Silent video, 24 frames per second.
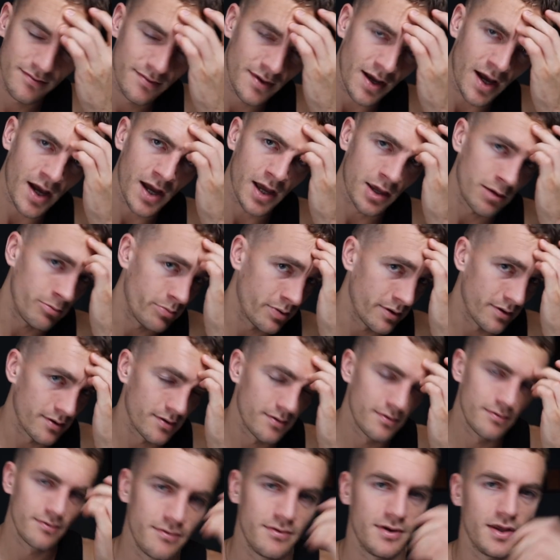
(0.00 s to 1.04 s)

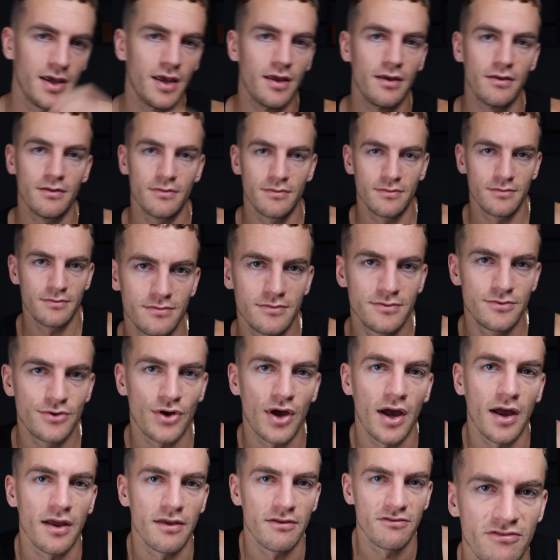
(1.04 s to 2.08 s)
Hyper, Knit,
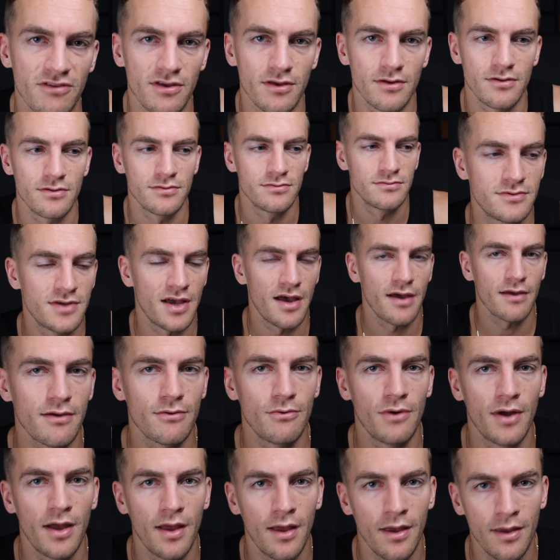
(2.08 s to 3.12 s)
Dry Feel, Tech
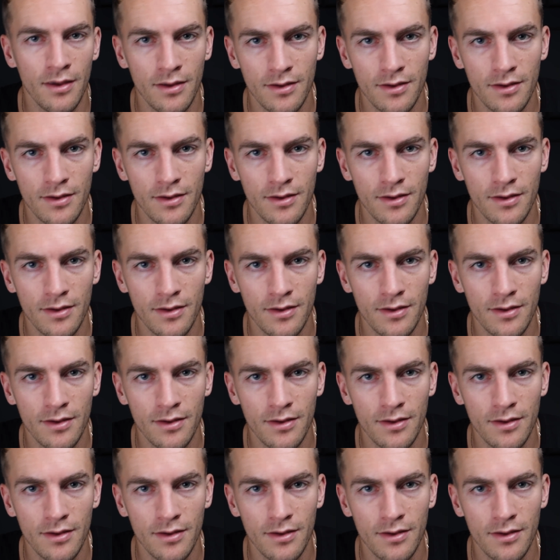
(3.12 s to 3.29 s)
Wear.